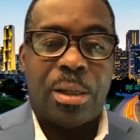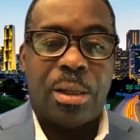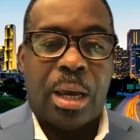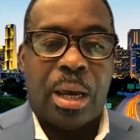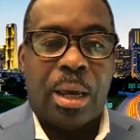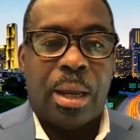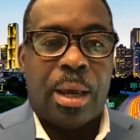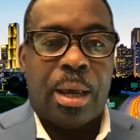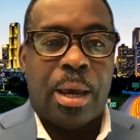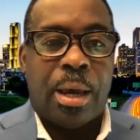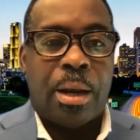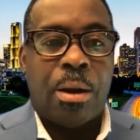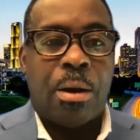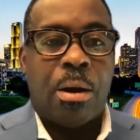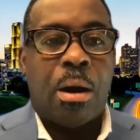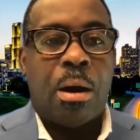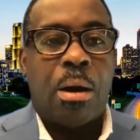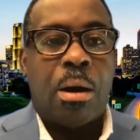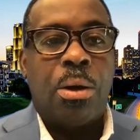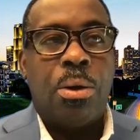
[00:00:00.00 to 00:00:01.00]
And
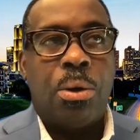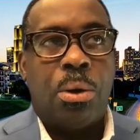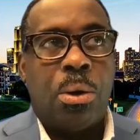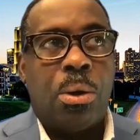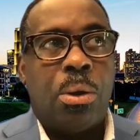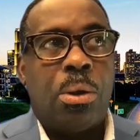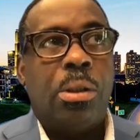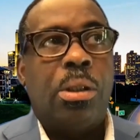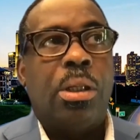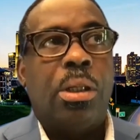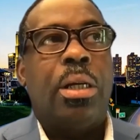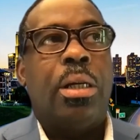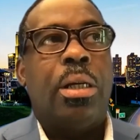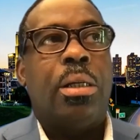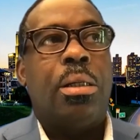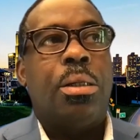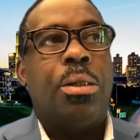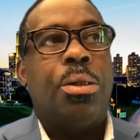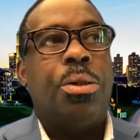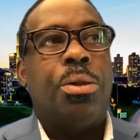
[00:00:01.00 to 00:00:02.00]
our goal
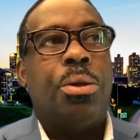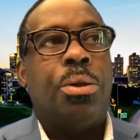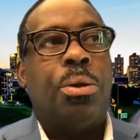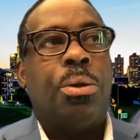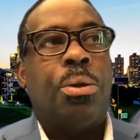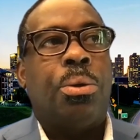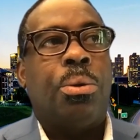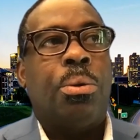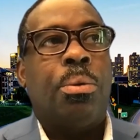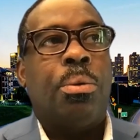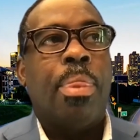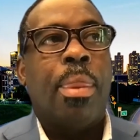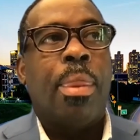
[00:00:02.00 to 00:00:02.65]
is to